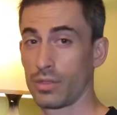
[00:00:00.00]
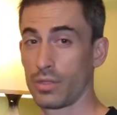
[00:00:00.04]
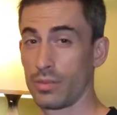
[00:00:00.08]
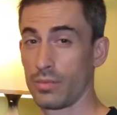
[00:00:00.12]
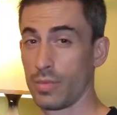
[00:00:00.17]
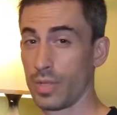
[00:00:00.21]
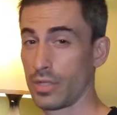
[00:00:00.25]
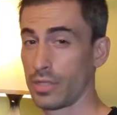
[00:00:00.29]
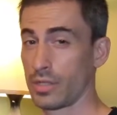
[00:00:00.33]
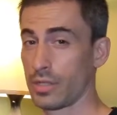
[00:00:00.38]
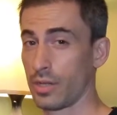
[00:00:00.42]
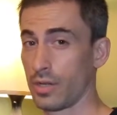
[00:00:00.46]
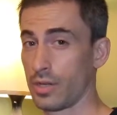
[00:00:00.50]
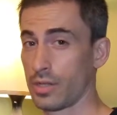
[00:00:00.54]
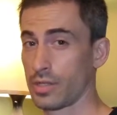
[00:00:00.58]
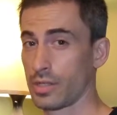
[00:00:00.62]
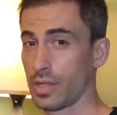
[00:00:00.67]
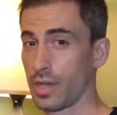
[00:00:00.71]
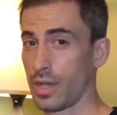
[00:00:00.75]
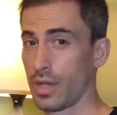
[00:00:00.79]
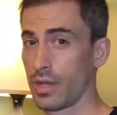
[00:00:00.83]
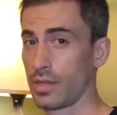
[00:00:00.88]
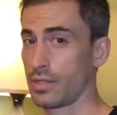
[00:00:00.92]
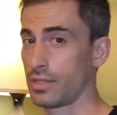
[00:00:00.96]
military
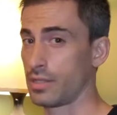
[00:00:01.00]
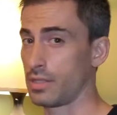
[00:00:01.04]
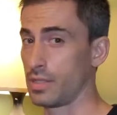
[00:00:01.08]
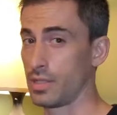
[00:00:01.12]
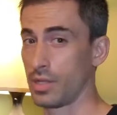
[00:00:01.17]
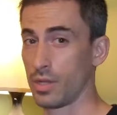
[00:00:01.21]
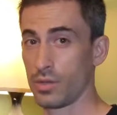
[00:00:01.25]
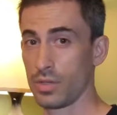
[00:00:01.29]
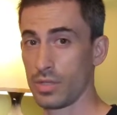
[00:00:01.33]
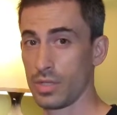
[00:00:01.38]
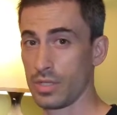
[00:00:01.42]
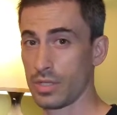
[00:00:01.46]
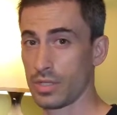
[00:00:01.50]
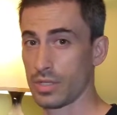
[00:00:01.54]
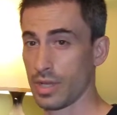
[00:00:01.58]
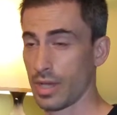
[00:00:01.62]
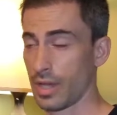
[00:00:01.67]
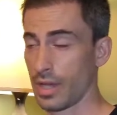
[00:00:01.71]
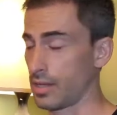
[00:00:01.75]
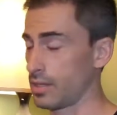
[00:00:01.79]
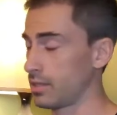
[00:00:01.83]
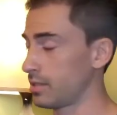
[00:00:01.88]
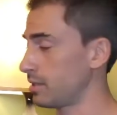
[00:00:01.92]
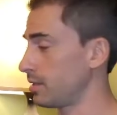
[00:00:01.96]
sites, DoD
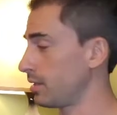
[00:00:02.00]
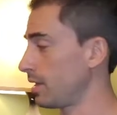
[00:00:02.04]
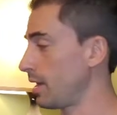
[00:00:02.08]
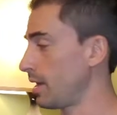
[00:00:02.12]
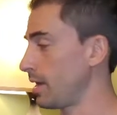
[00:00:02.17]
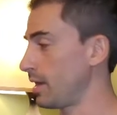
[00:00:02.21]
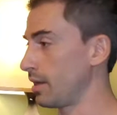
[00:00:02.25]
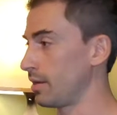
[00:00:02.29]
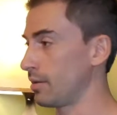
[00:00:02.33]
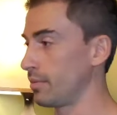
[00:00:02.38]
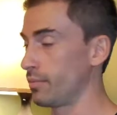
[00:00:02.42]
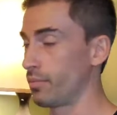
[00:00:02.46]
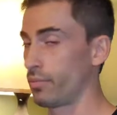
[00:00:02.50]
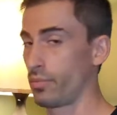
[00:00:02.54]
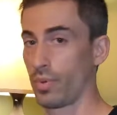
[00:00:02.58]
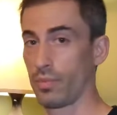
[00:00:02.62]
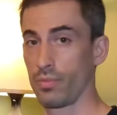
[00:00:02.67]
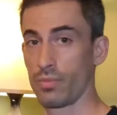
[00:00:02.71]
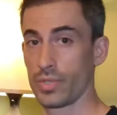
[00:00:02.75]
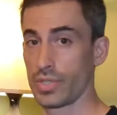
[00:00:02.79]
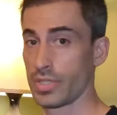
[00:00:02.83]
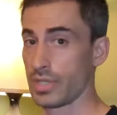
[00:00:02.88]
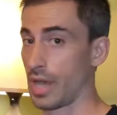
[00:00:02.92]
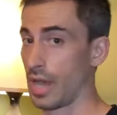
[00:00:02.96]
sites, and
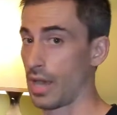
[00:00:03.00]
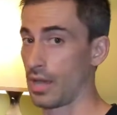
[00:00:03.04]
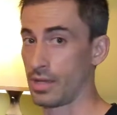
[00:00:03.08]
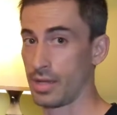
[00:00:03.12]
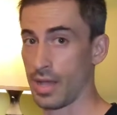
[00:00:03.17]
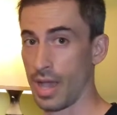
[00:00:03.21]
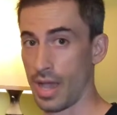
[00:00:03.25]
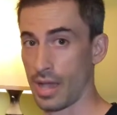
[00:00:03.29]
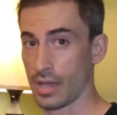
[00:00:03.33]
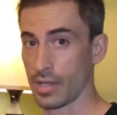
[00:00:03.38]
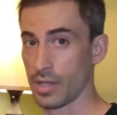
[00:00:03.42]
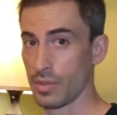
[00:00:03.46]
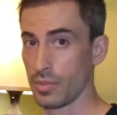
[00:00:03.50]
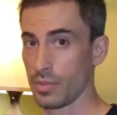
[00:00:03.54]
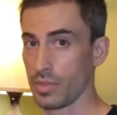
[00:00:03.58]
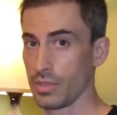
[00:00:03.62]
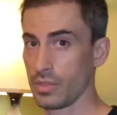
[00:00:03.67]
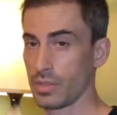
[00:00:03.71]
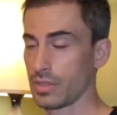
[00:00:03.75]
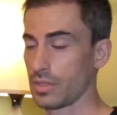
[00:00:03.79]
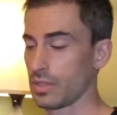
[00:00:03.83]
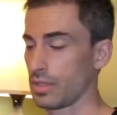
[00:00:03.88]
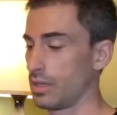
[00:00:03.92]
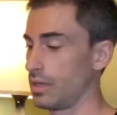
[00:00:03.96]
sign
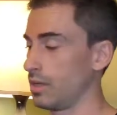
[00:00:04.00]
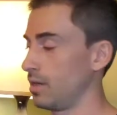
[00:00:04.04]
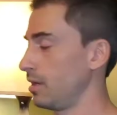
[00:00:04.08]
documents.